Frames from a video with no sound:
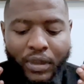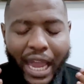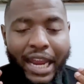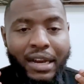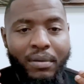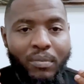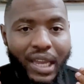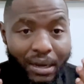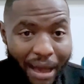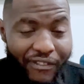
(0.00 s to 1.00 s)
And
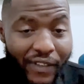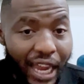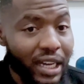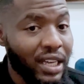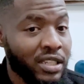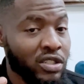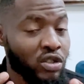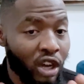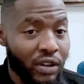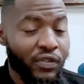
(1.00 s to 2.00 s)
in my findings,
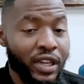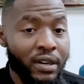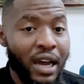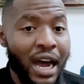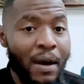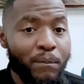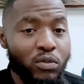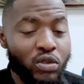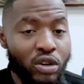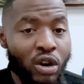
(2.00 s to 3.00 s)
not even
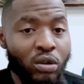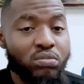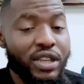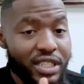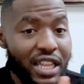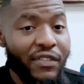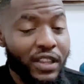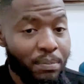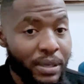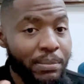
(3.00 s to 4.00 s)
the stuff
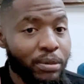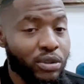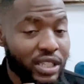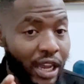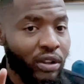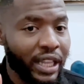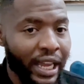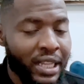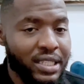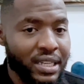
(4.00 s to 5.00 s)
that people say on the
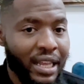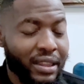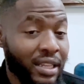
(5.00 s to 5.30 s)
internet.